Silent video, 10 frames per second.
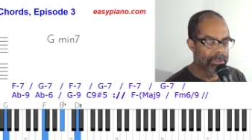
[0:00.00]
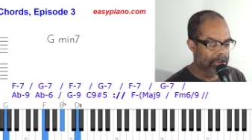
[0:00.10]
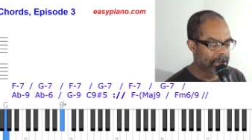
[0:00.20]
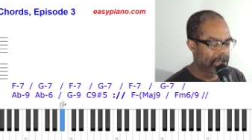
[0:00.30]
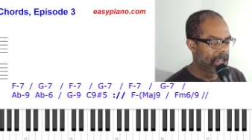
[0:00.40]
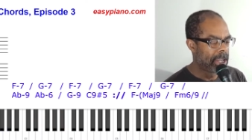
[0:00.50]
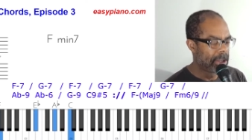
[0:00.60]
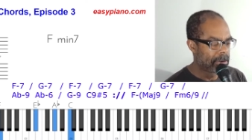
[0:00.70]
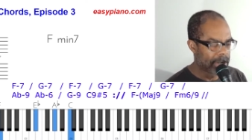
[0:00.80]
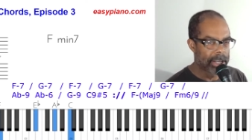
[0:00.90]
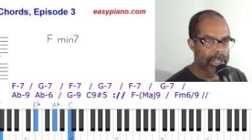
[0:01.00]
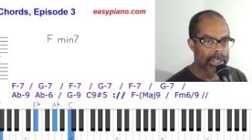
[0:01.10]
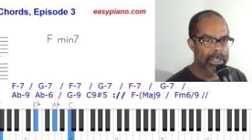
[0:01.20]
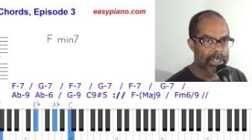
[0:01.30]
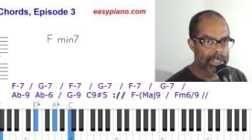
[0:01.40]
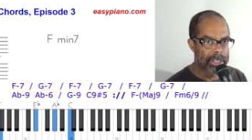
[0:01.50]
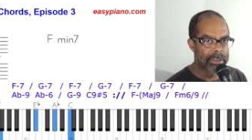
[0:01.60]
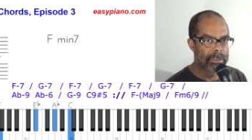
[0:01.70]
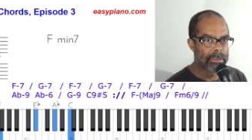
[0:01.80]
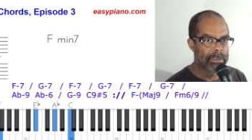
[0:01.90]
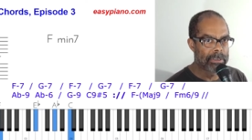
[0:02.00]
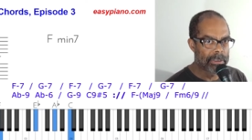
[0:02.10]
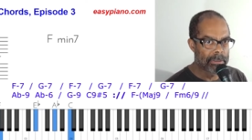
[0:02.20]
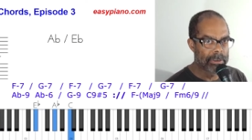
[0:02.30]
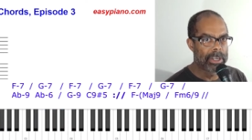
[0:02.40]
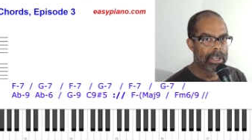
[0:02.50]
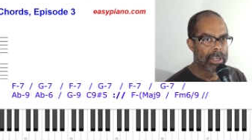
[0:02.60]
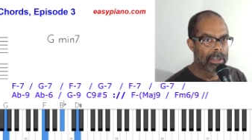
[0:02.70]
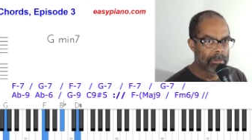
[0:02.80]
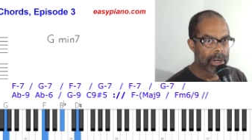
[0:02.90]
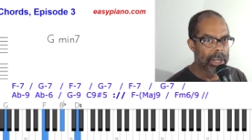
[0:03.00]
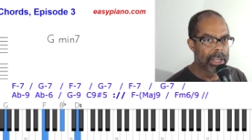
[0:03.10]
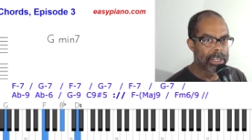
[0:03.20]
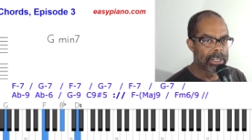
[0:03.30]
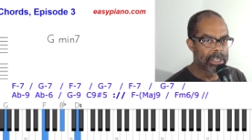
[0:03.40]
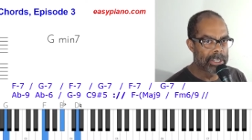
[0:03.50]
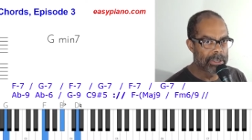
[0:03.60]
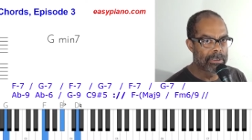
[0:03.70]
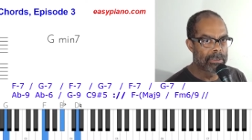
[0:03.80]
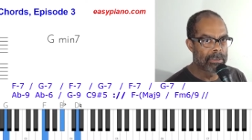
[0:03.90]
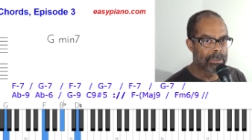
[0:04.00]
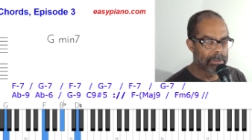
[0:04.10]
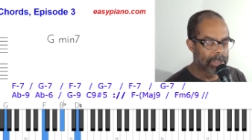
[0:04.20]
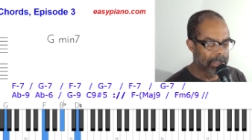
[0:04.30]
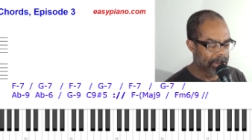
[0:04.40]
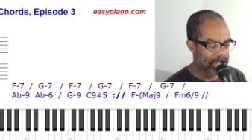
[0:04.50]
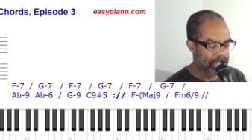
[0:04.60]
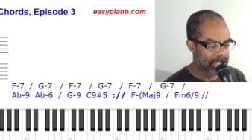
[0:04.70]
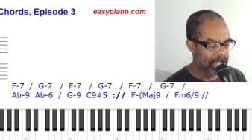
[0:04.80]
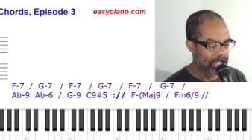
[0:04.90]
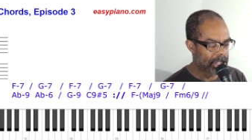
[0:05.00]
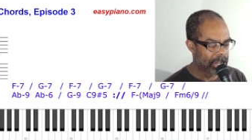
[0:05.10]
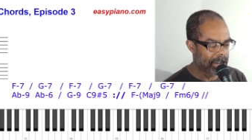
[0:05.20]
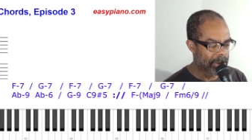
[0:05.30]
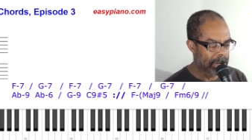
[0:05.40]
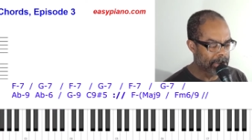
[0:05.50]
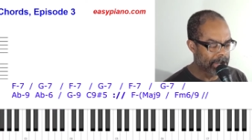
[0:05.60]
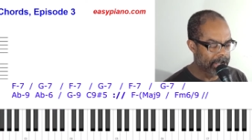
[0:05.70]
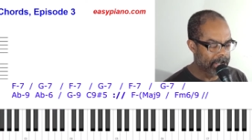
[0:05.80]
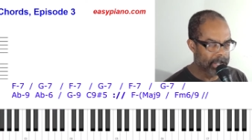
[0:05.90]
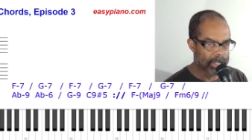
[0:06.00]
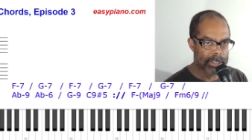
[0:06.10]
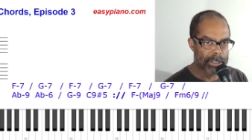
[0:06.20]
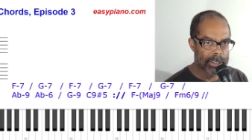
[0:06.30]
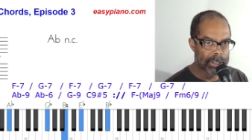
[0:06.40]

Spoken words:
3. 1, 2, 3. 1, 2, 3. Then we're going to change here. We're going to play this,